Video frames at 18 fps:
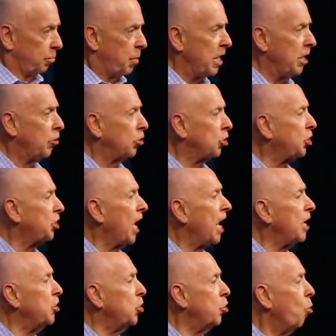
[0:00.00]
Peter
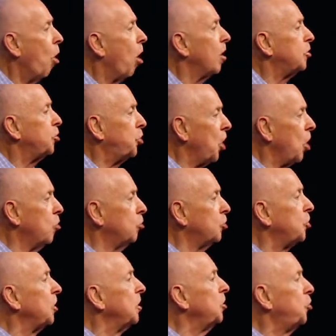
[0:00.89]
said, You are a
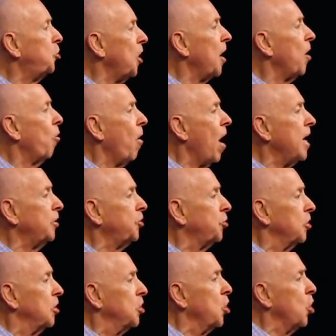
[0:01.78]
chosen
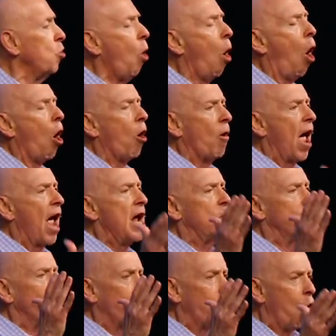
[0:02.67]
generation, you are
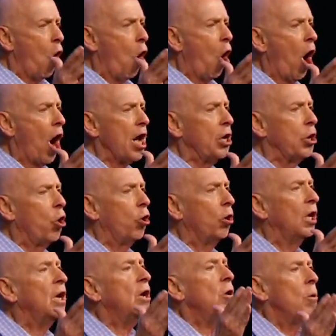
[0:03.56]
a
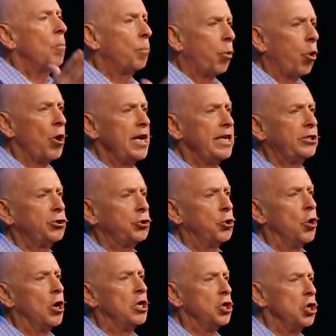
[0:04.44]
royal
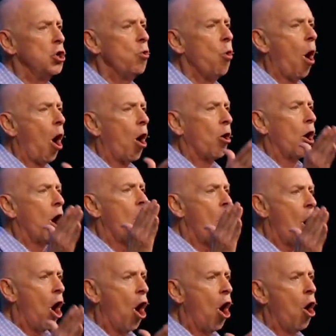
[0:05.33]
priesthood. You are a
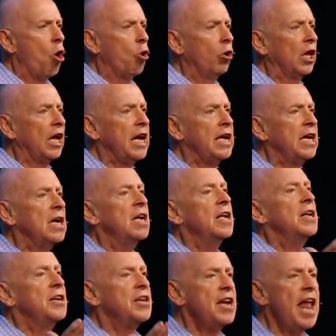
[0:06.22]
holy
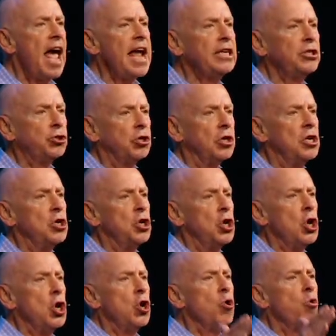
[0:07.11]
nation.
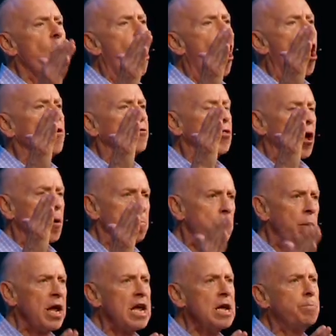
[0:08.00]
You are the
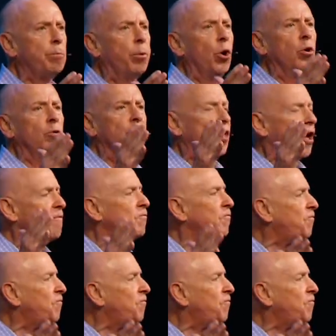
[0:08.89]
people, the